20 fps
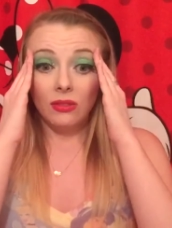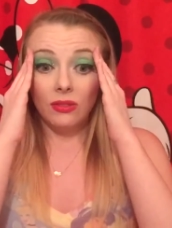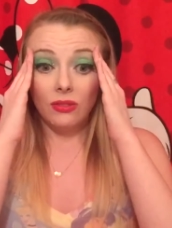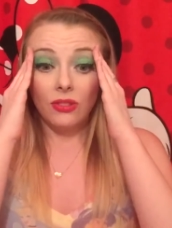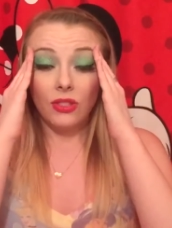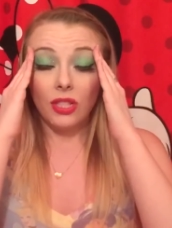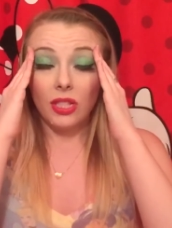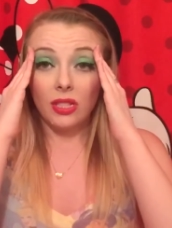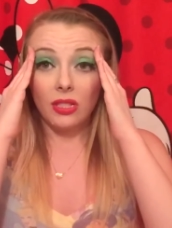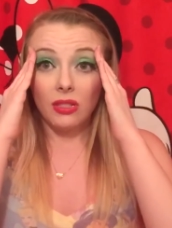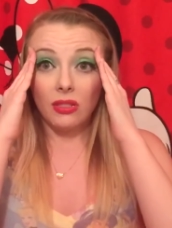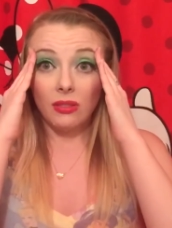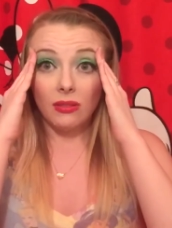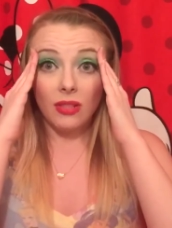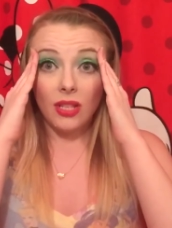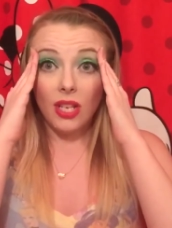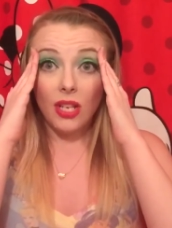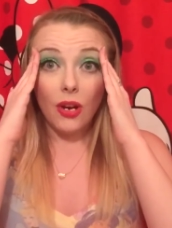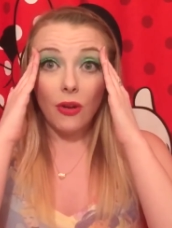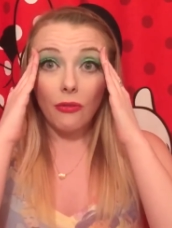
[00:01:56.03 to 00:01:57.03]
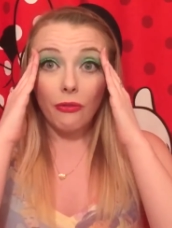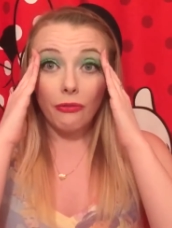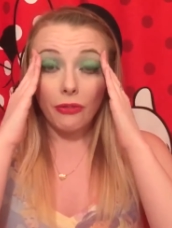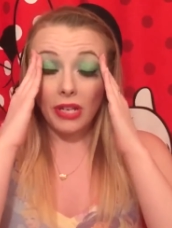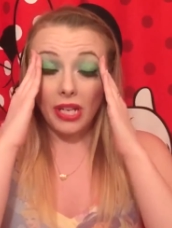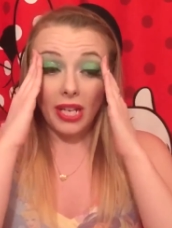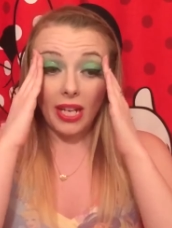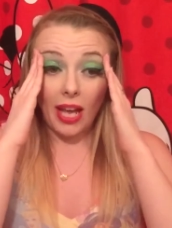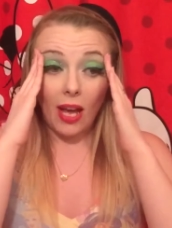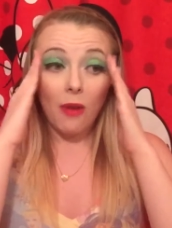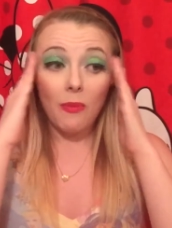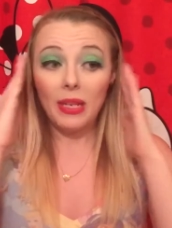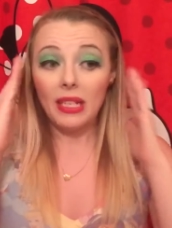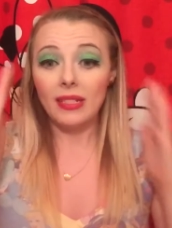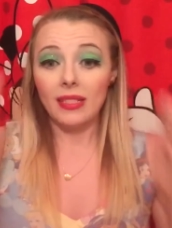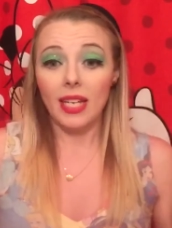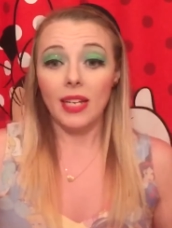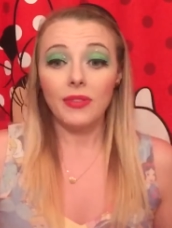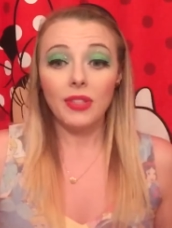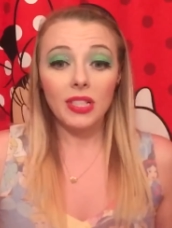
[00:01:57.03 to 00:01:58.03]
just, you know, freaking out. My
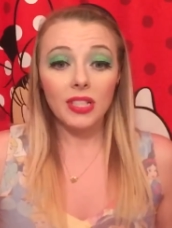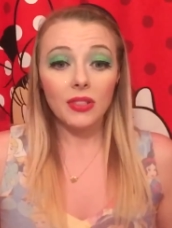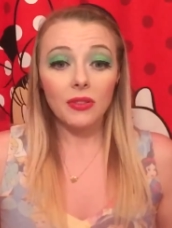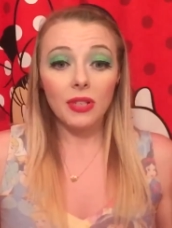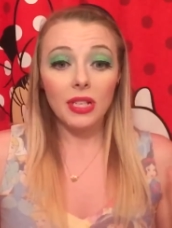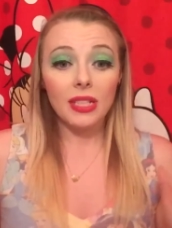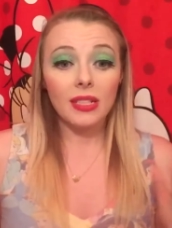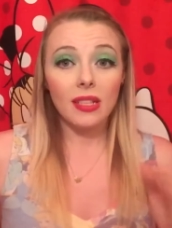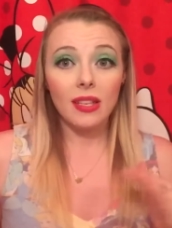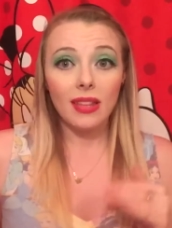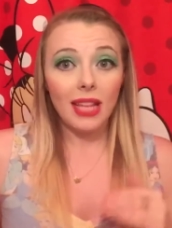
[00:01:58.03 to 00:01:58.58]
safety's at risk.